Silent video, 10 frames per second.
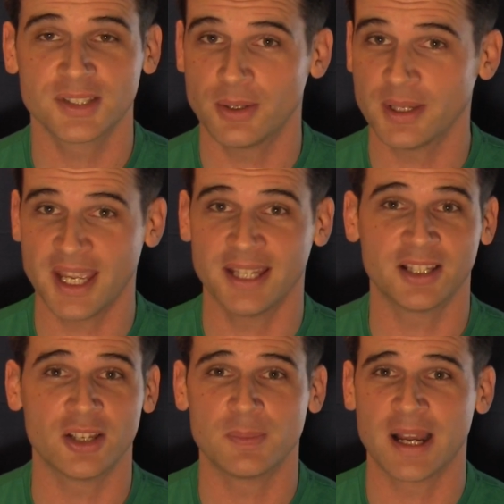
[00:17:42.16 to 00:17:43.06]
So again,
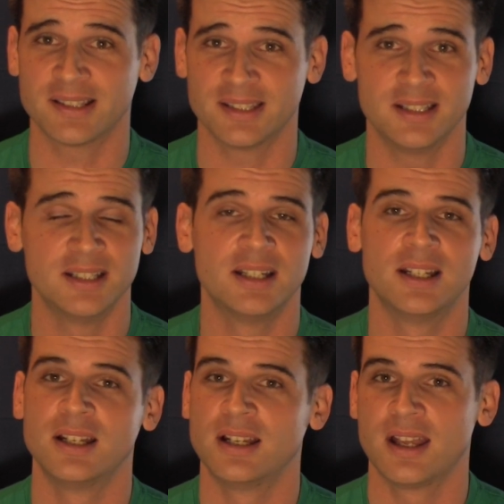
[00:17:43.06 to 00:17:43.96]
it goes back to
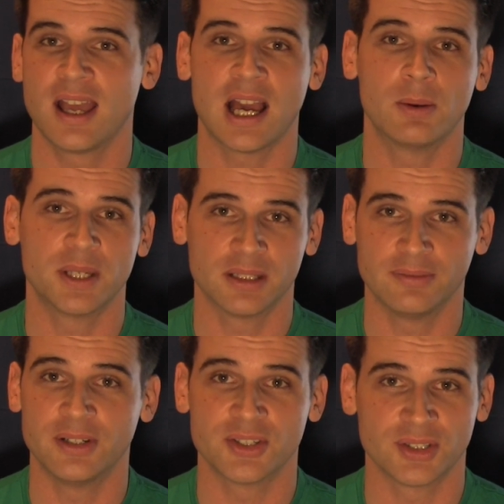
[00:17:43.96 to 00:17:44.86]
how are we going
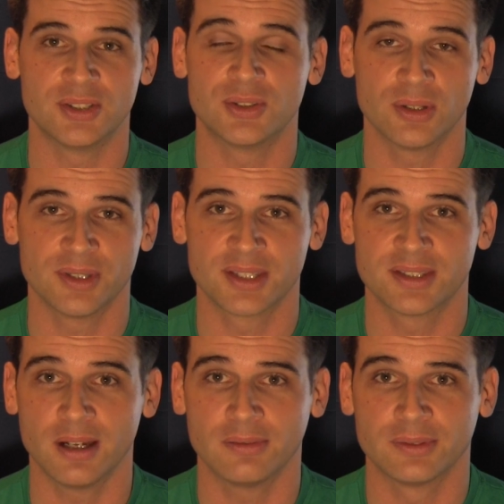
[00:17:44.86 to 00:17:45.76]
to version control this
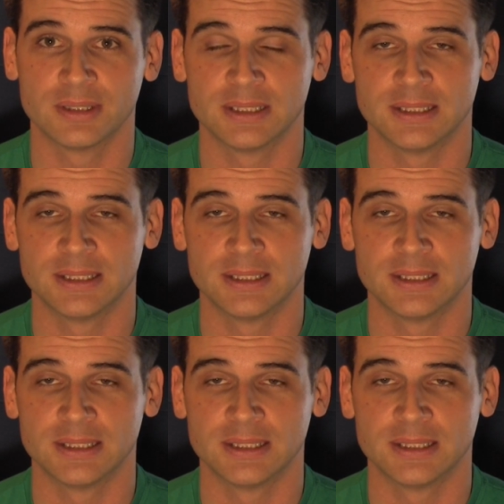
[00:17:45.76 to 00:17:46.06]
stuff?